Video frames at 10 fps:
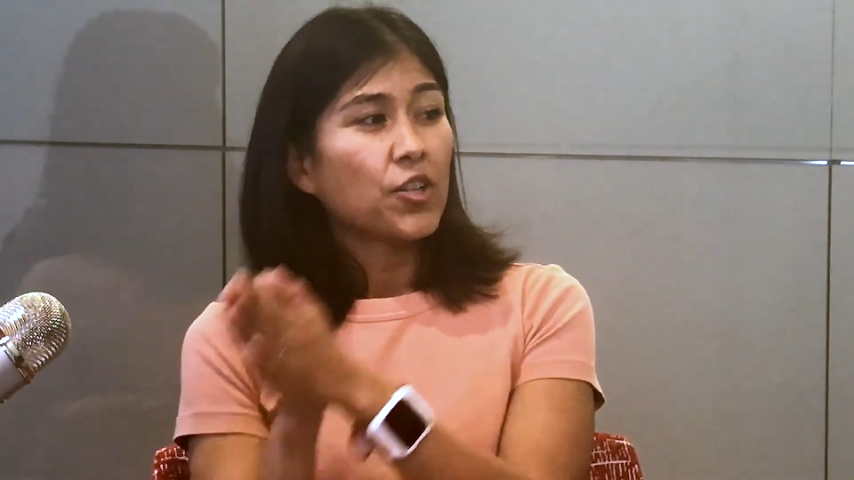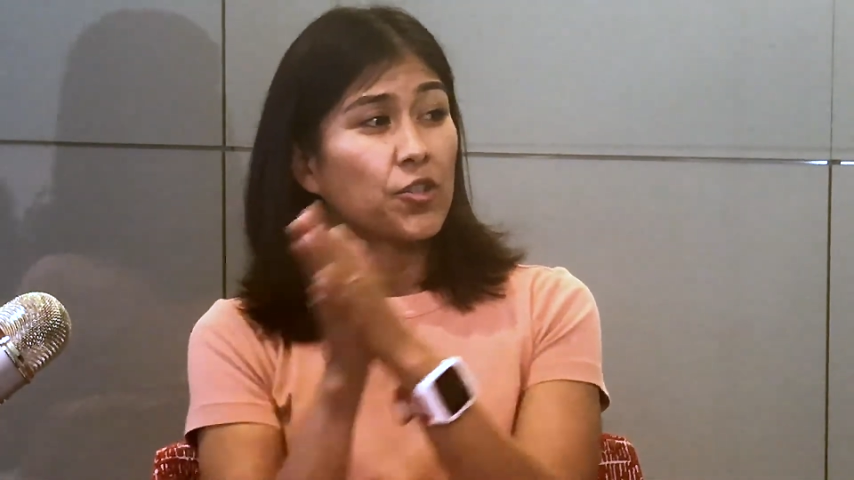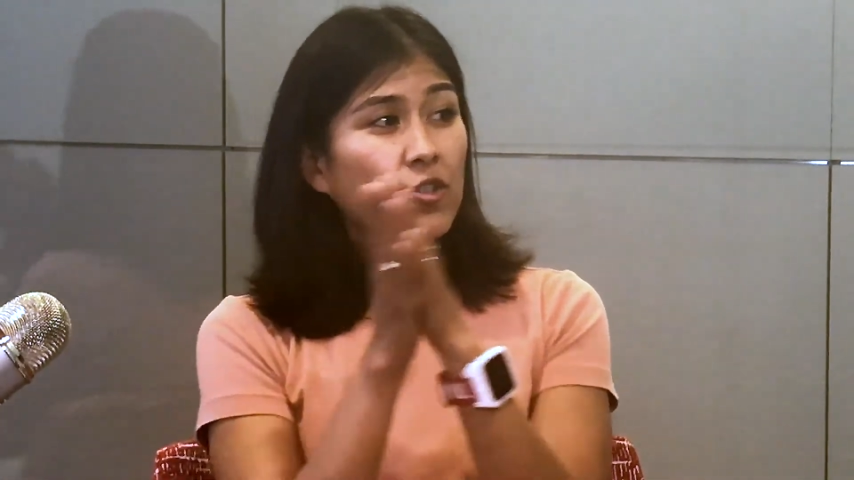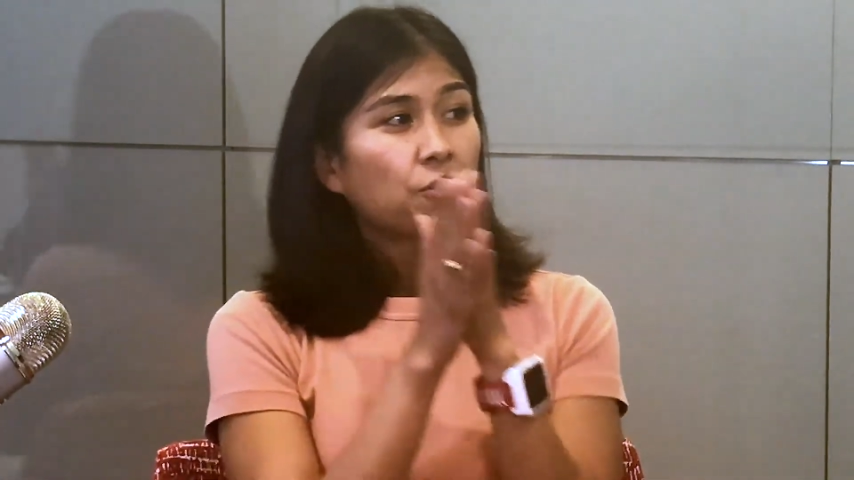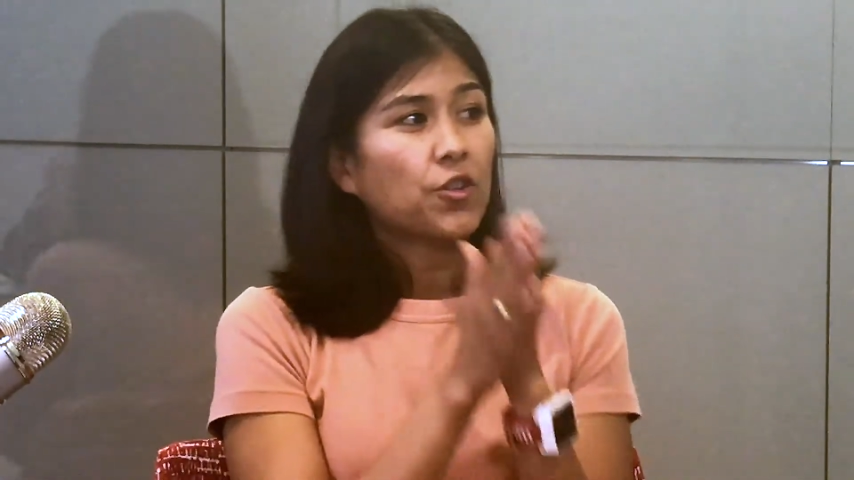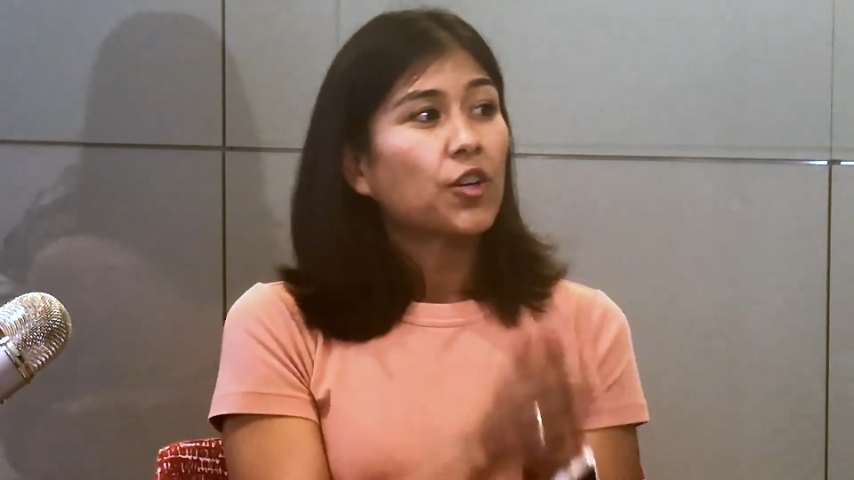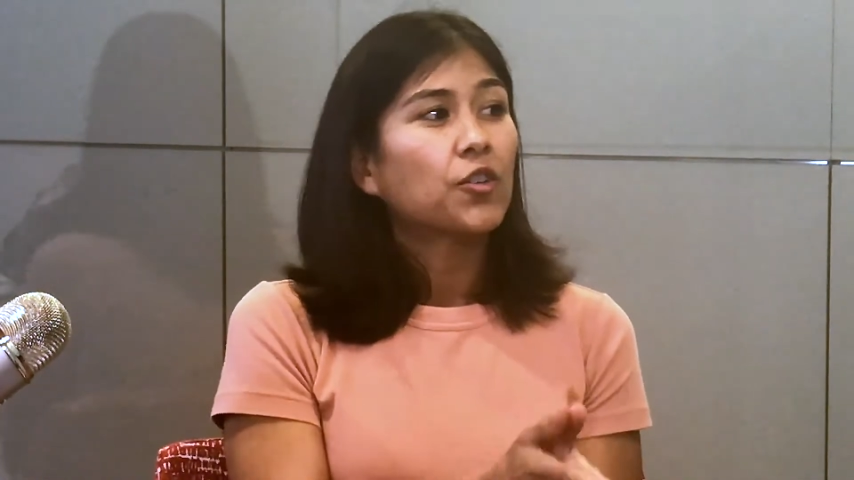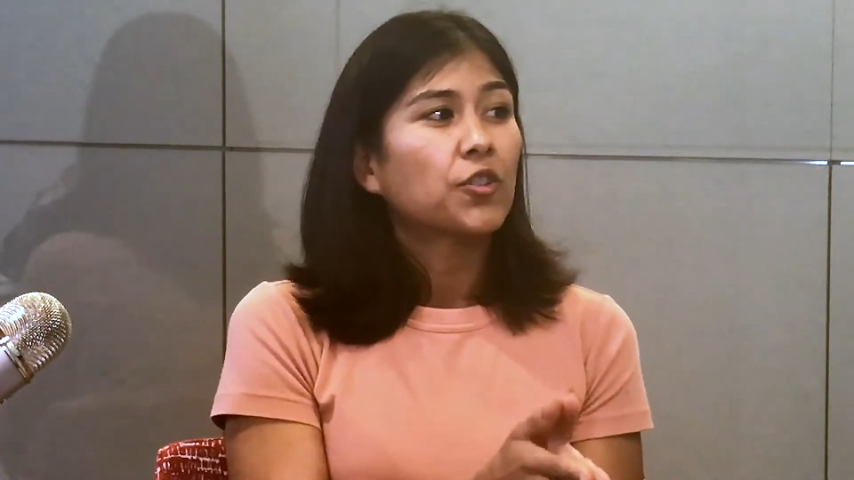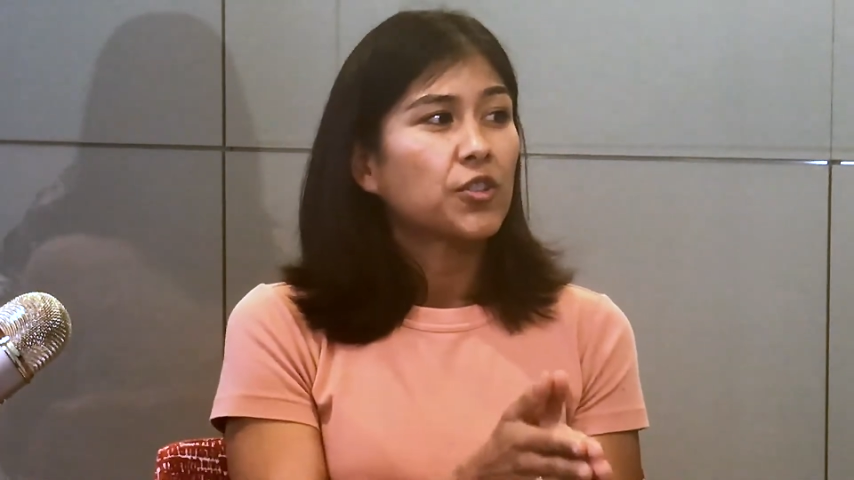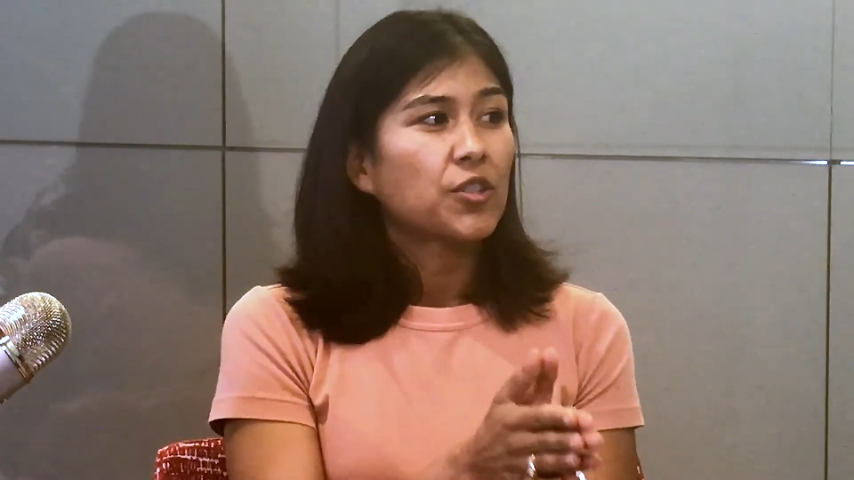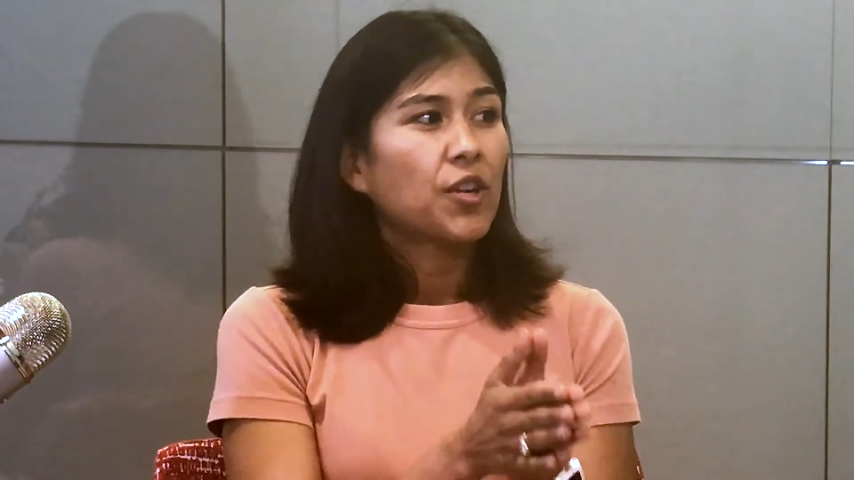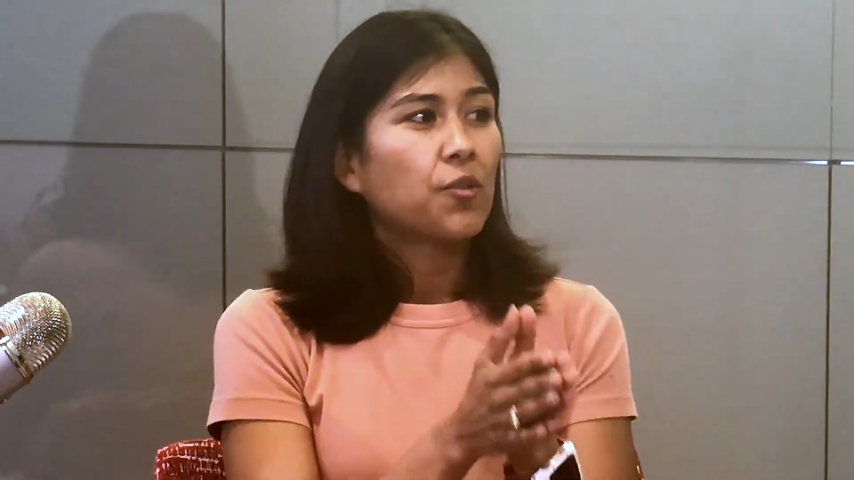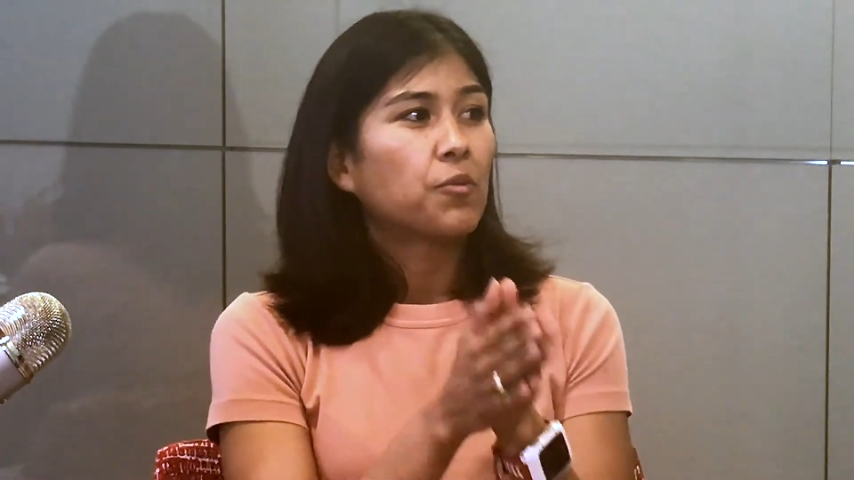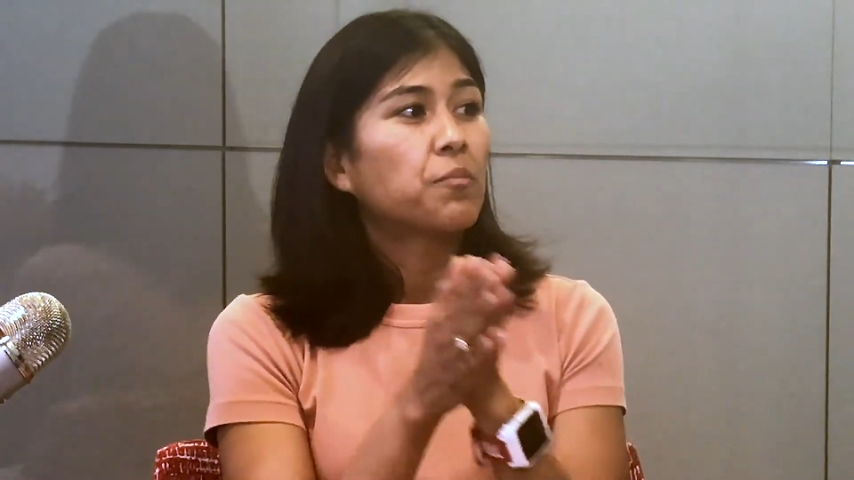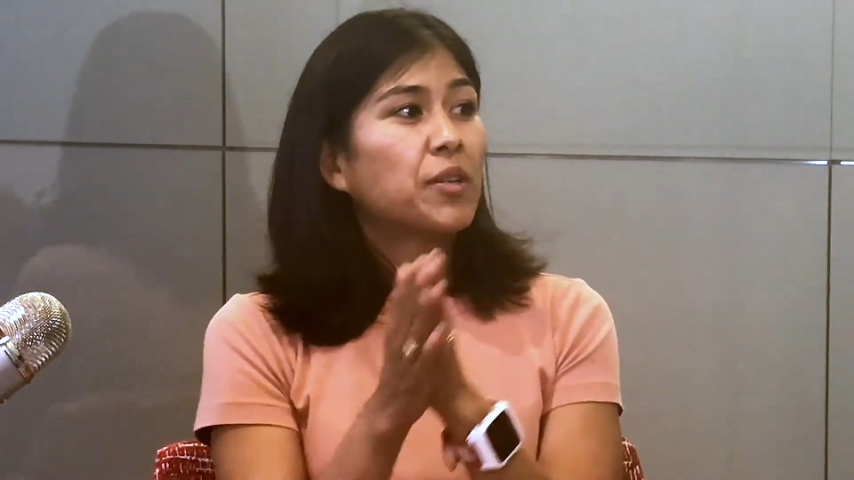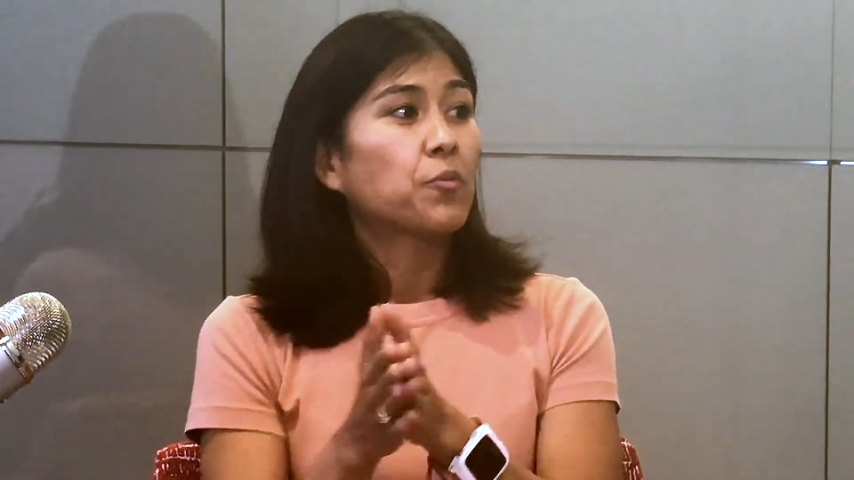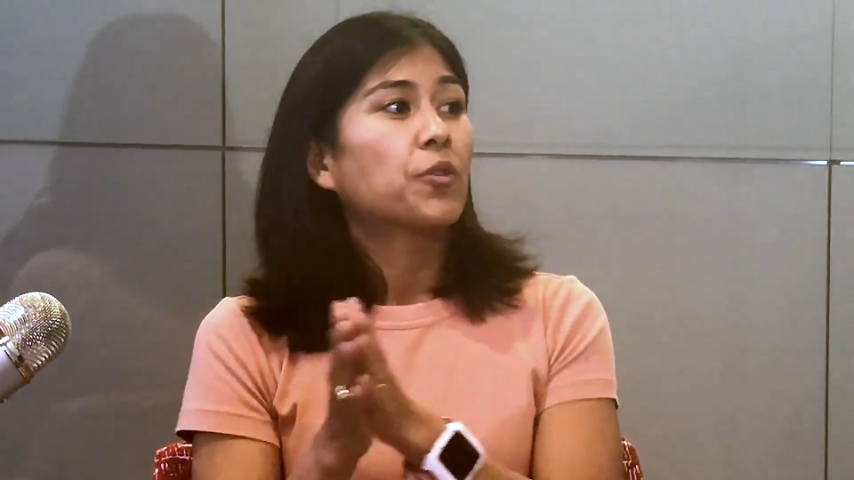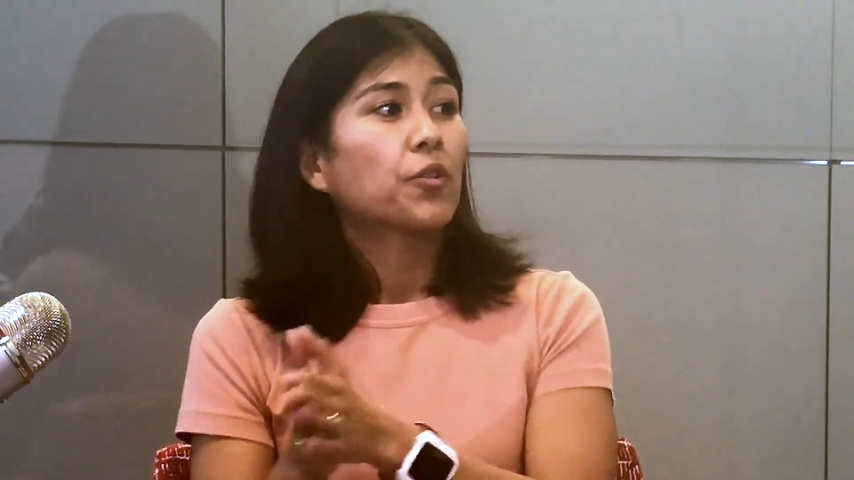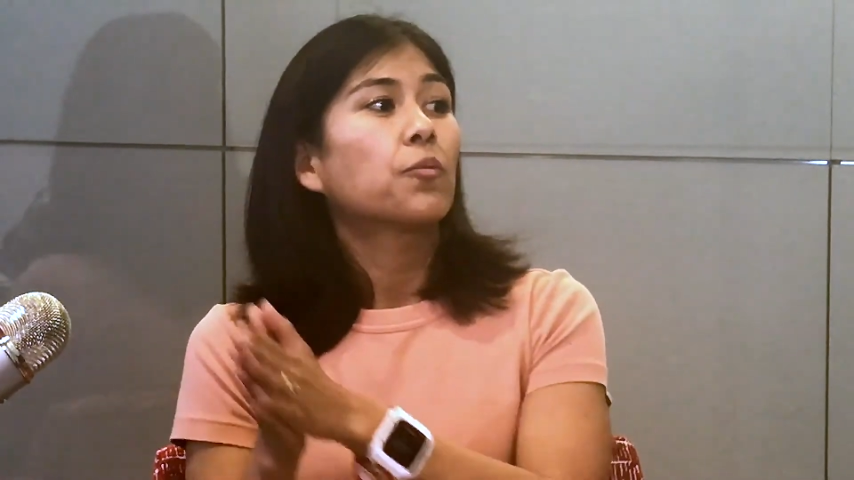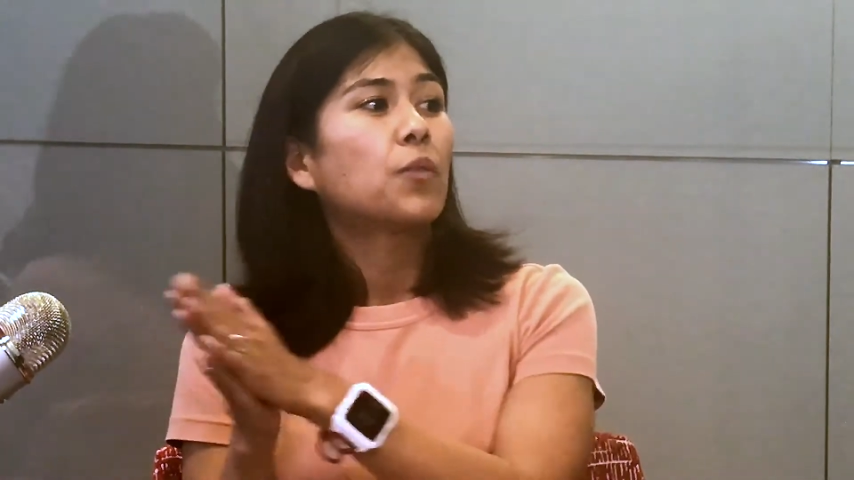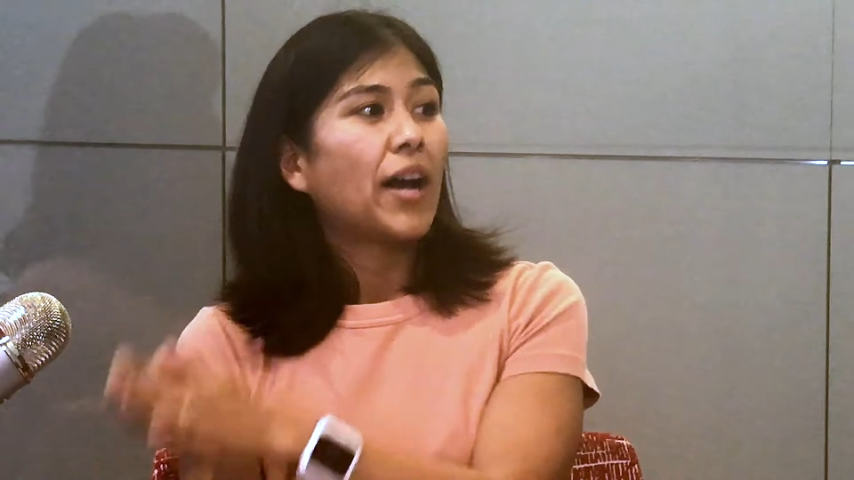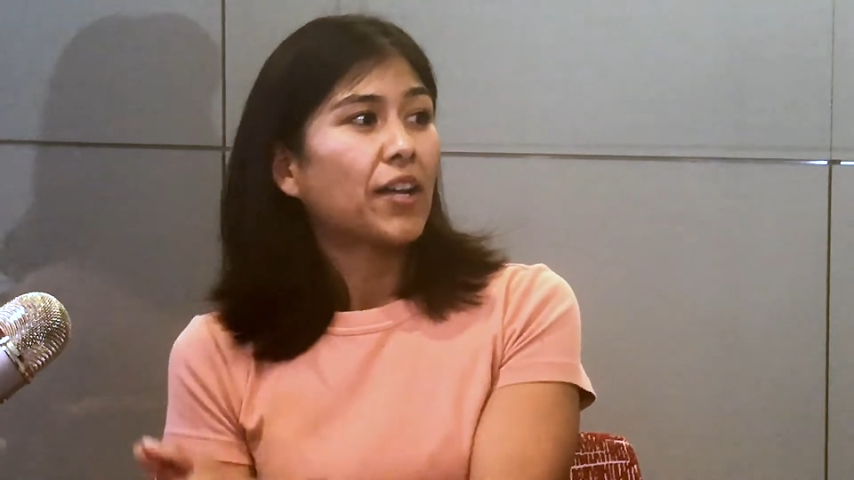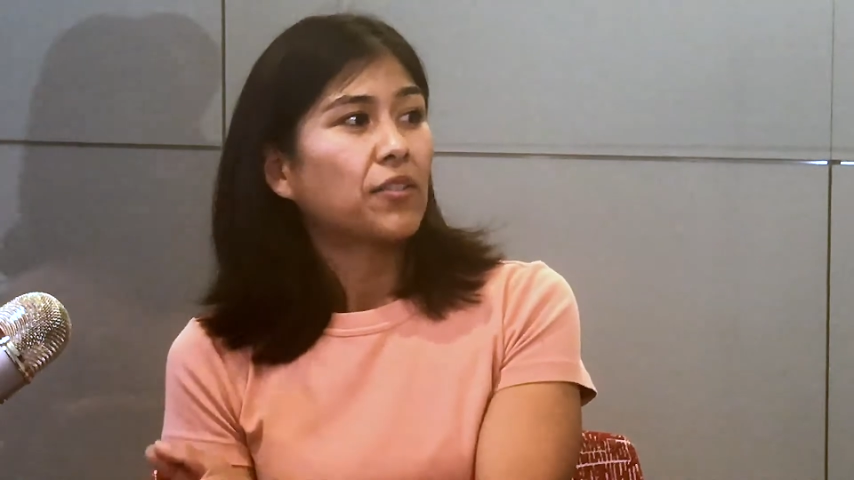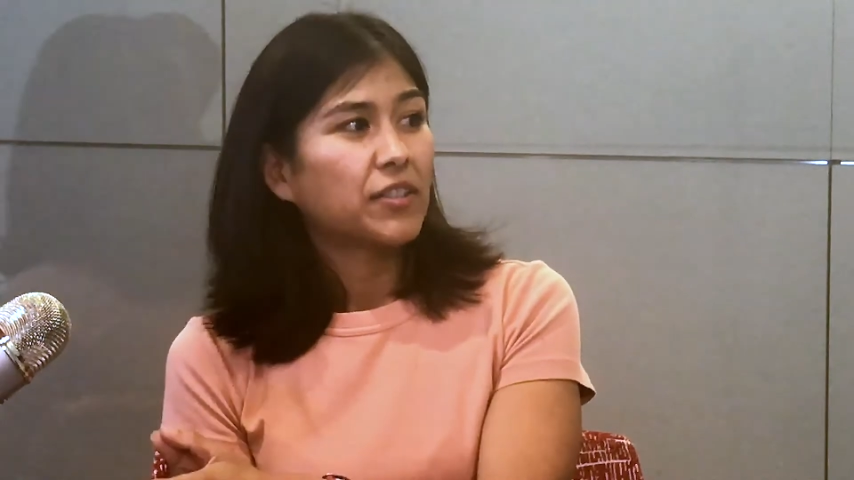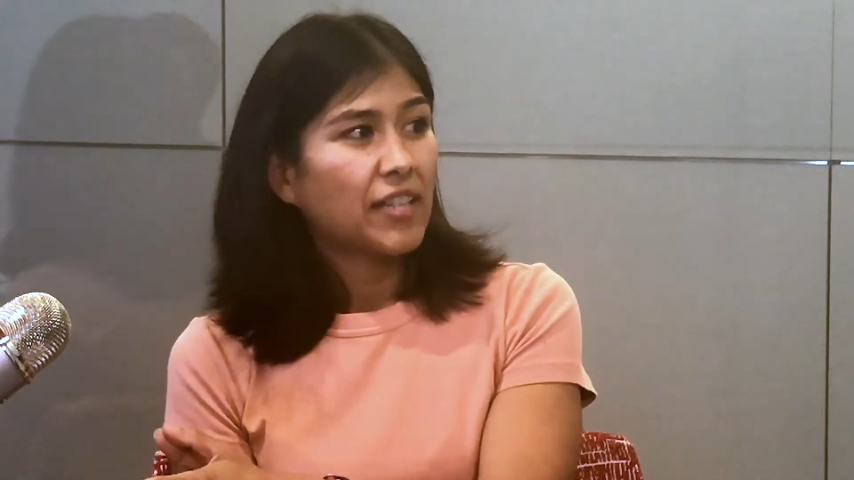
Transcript: Your struggles will be worthwhile.